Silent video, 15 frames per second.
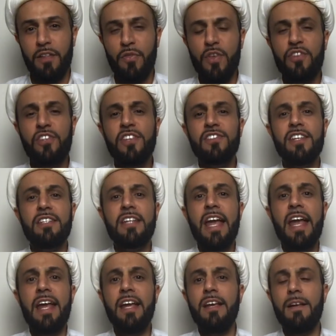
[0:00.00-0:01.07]
This is a
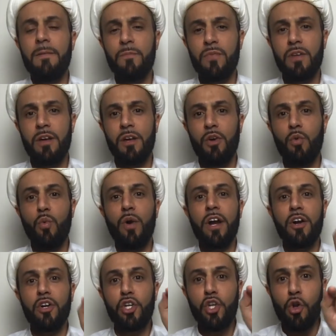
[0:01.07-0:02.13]
day
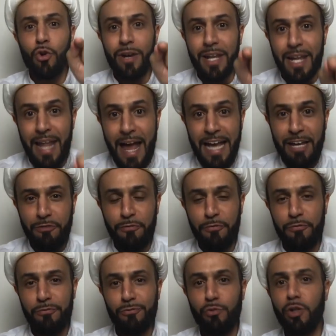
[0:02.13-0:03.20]
where your life
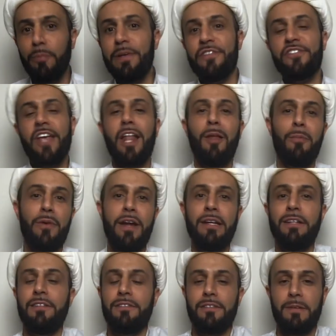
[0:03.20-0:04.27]
will be celebrated.
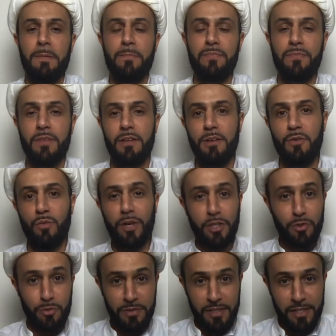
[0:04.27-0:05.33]
What
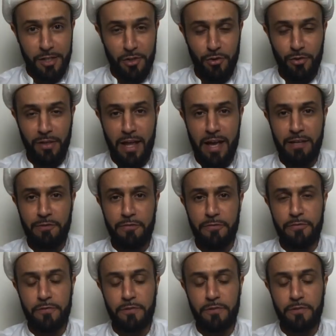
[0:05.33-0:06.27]
you did in your life